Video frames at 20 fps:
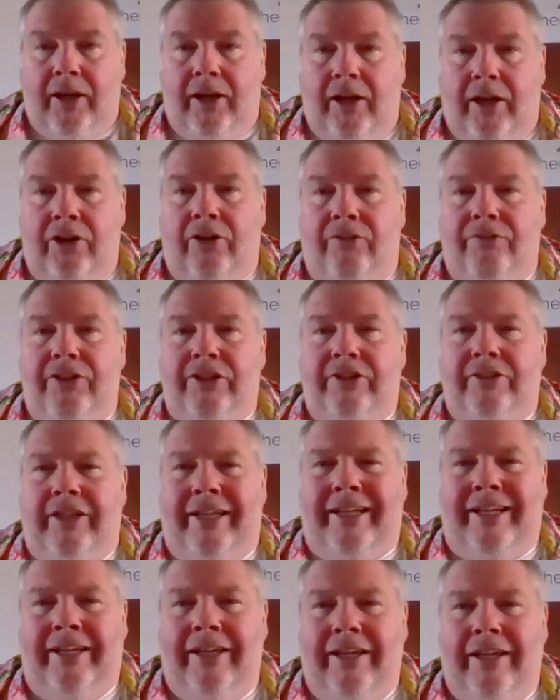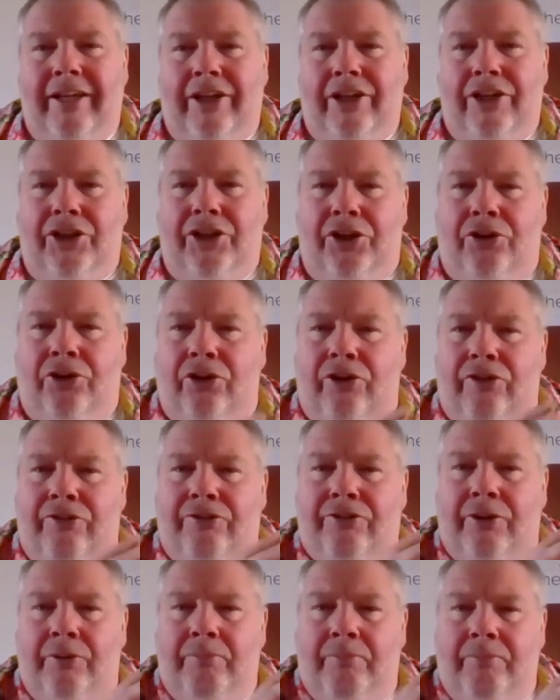And obviously, you go
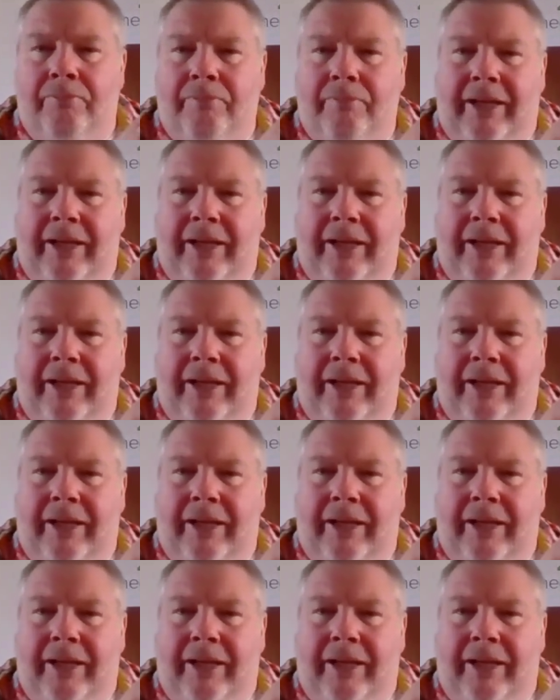from,